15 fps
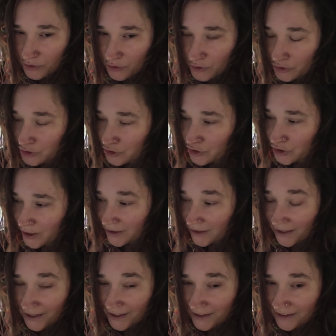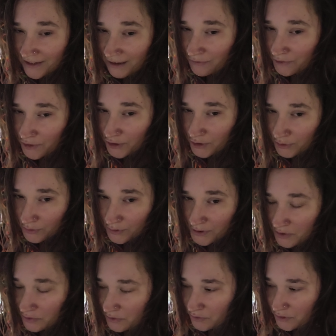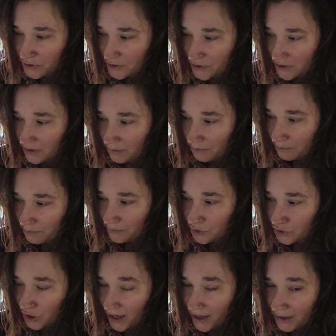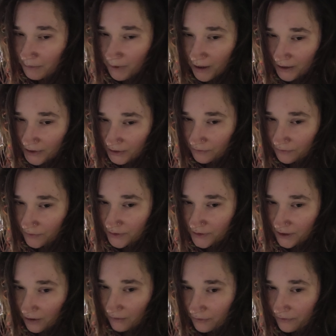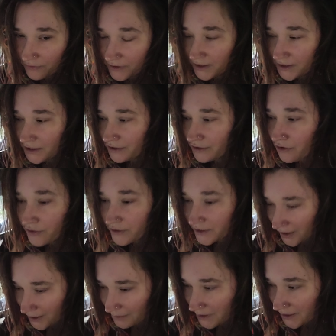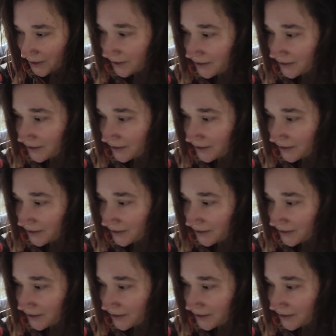shit that I never used, so there was just a giant box of stuff in here all the time.